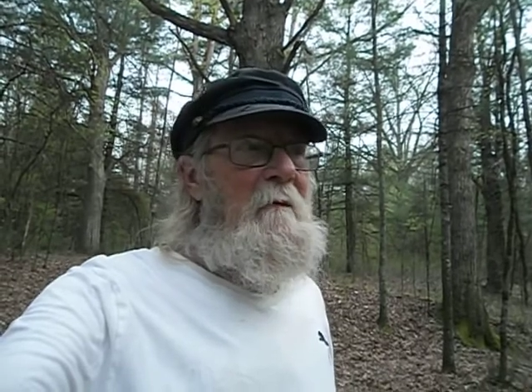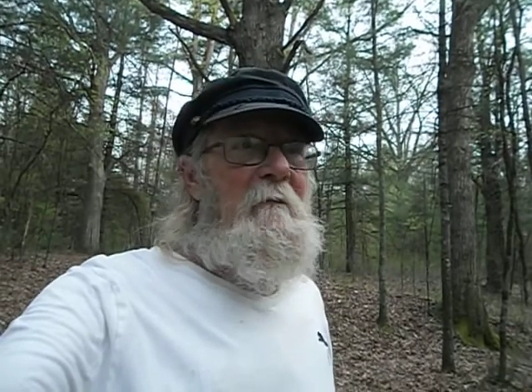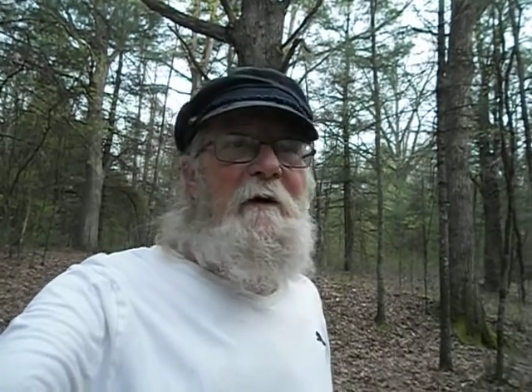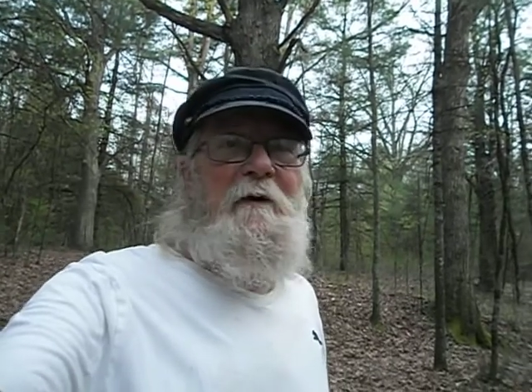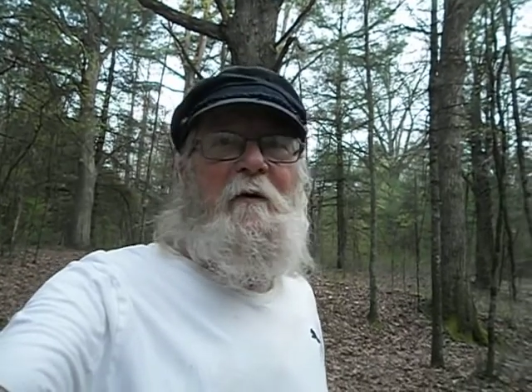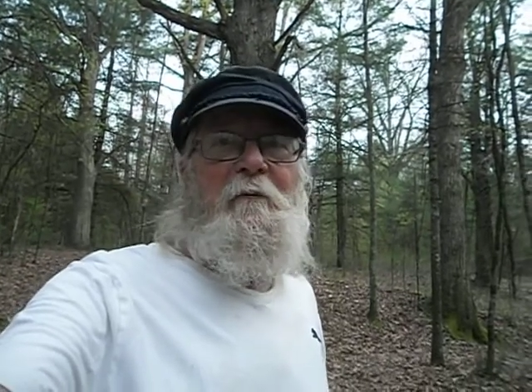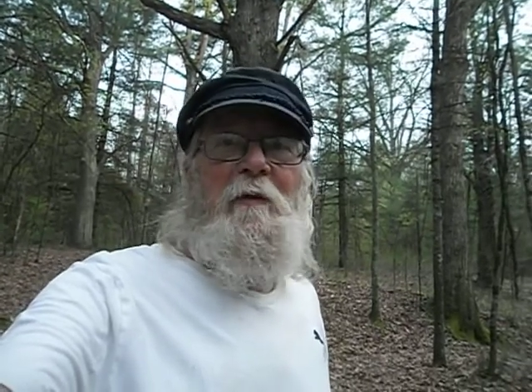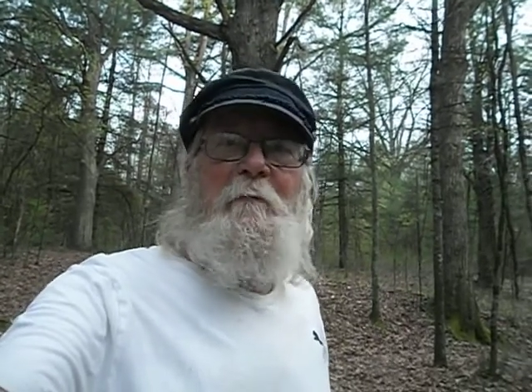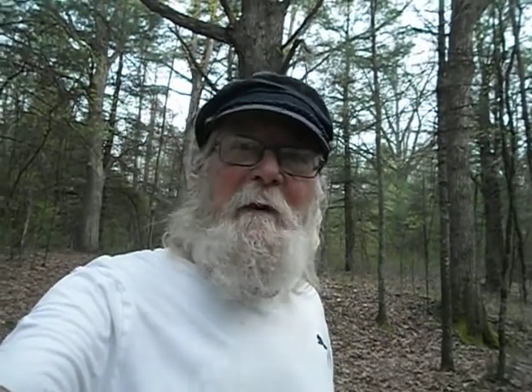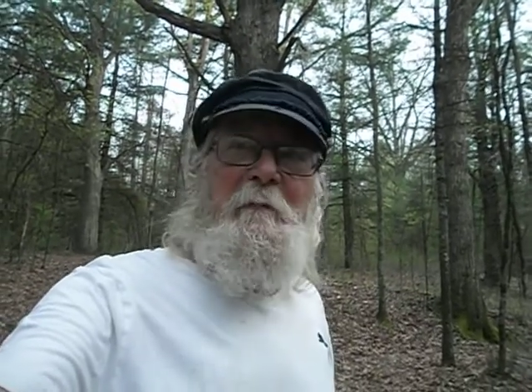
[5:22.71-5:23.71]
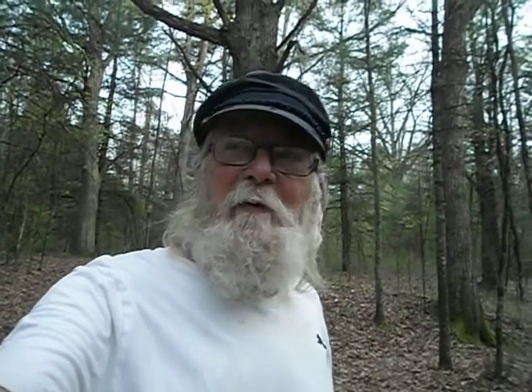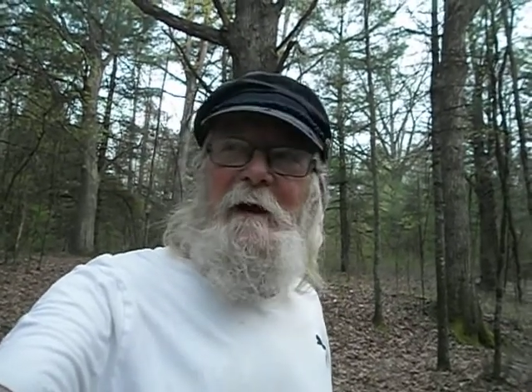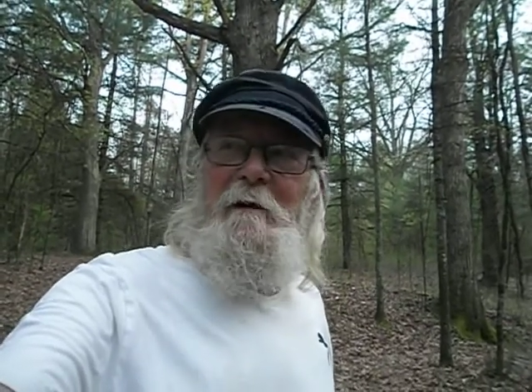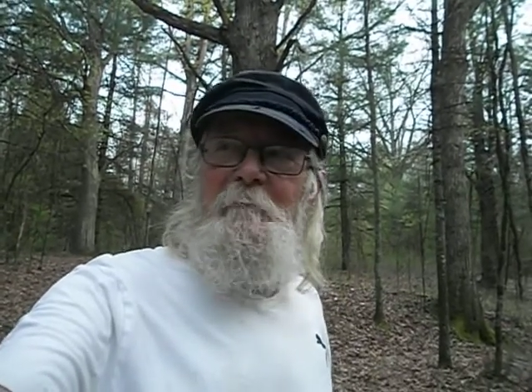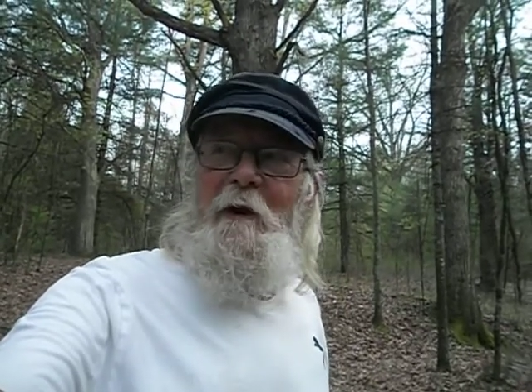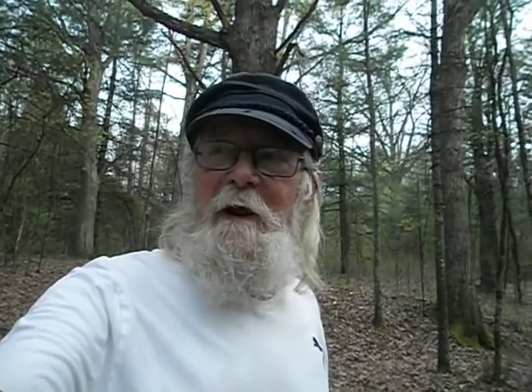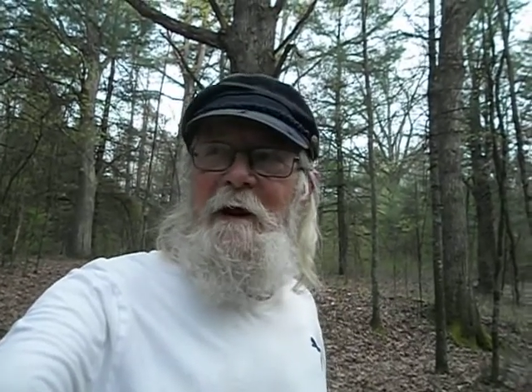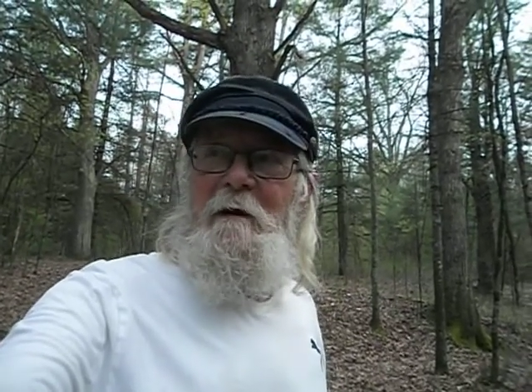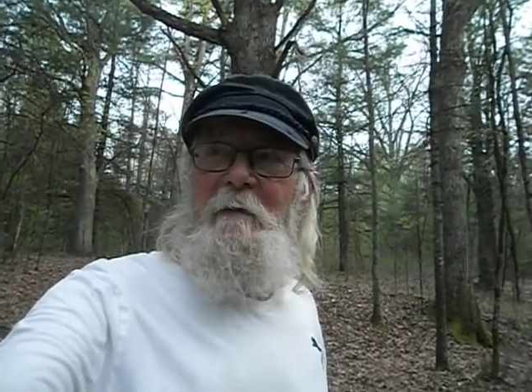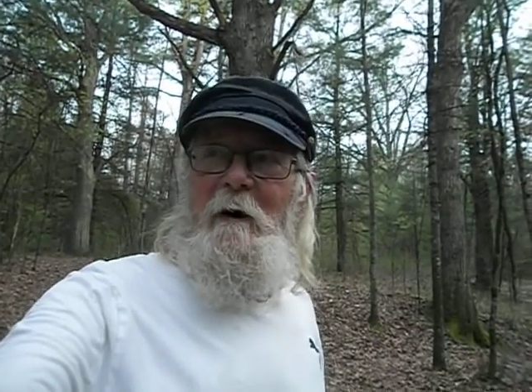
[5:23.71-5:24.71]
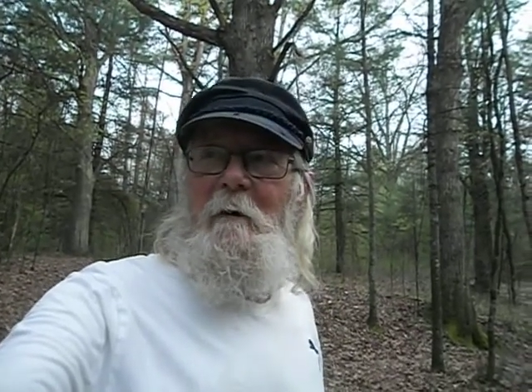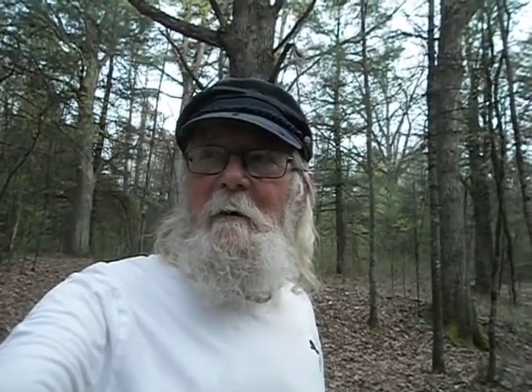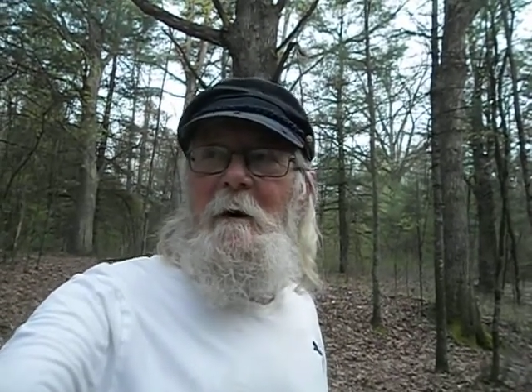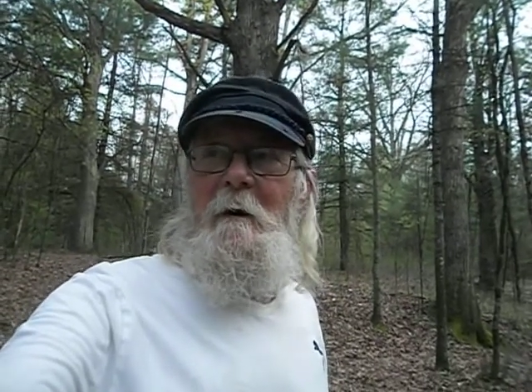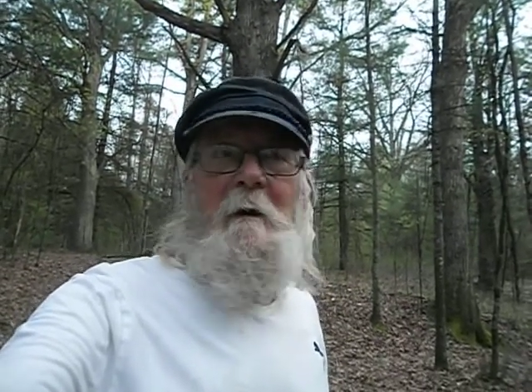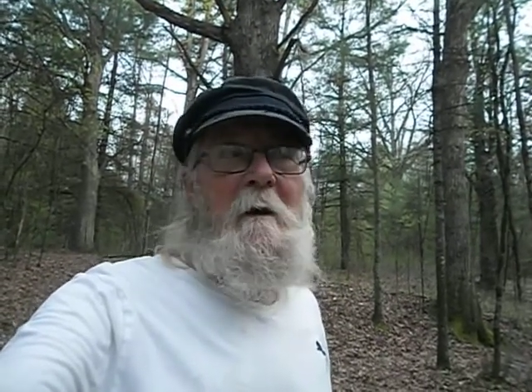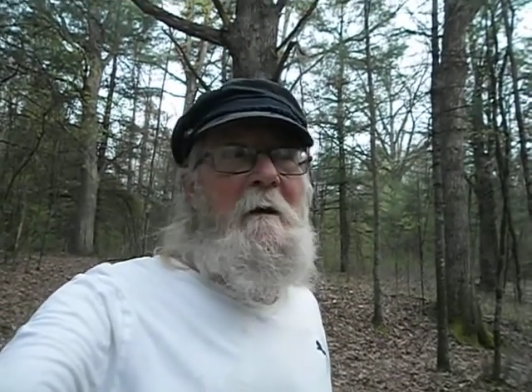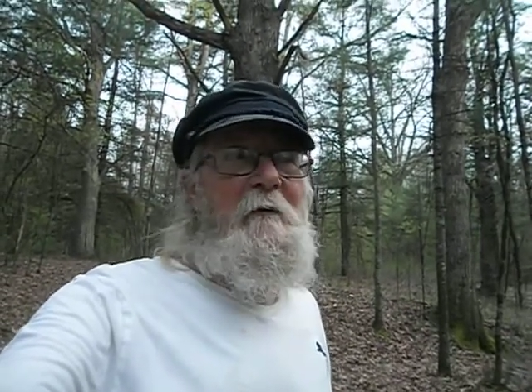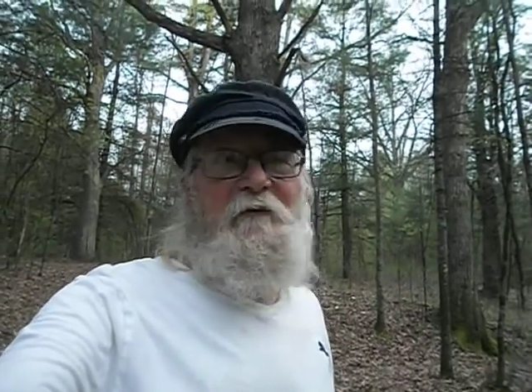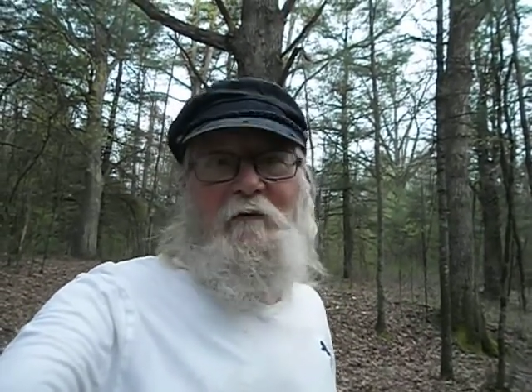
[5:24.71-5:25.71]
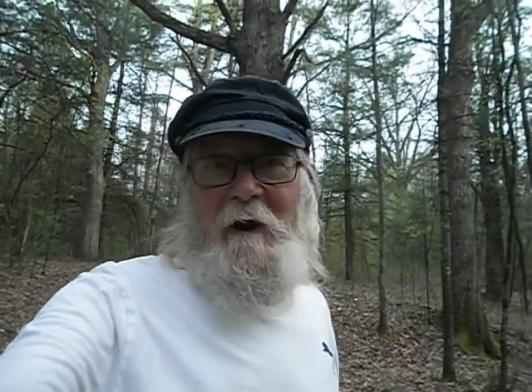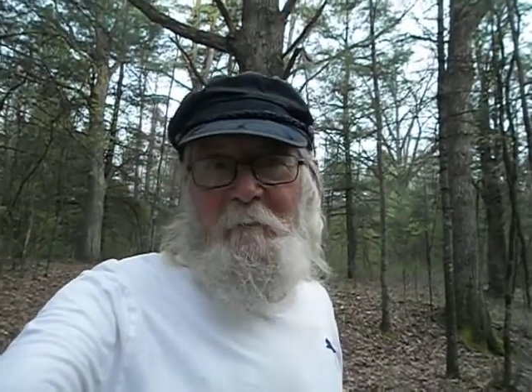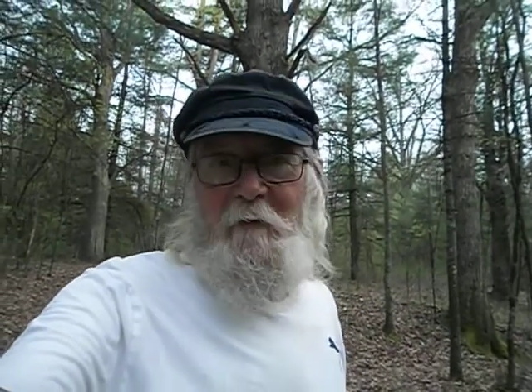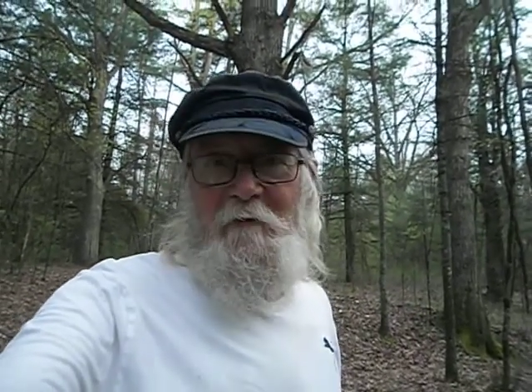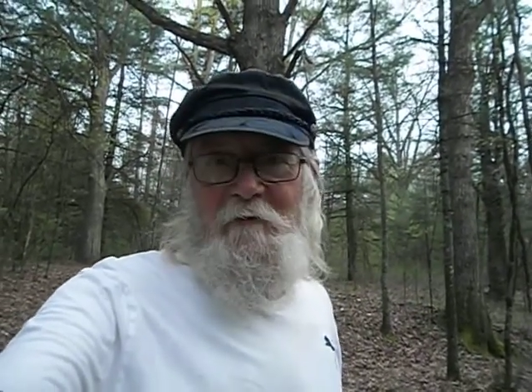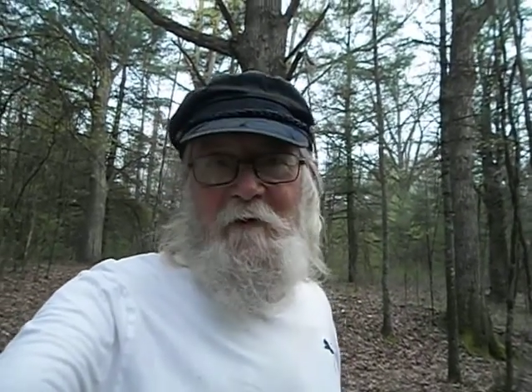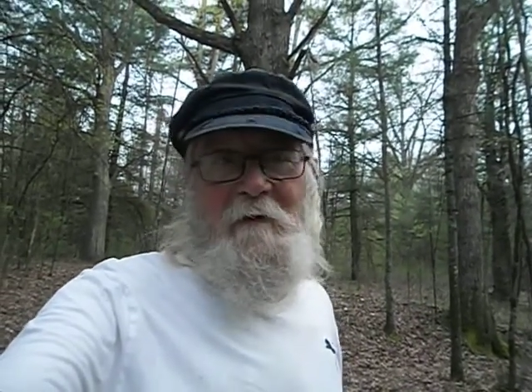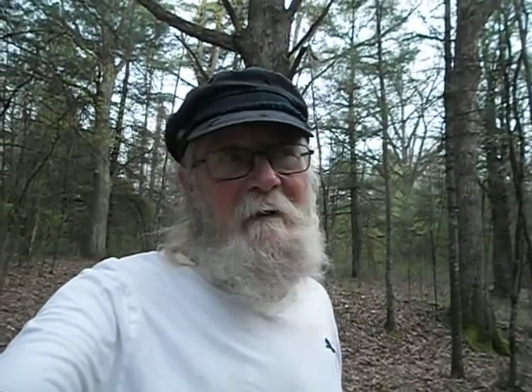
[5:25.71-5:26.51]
Well, you know, for the people that complain about scrappers,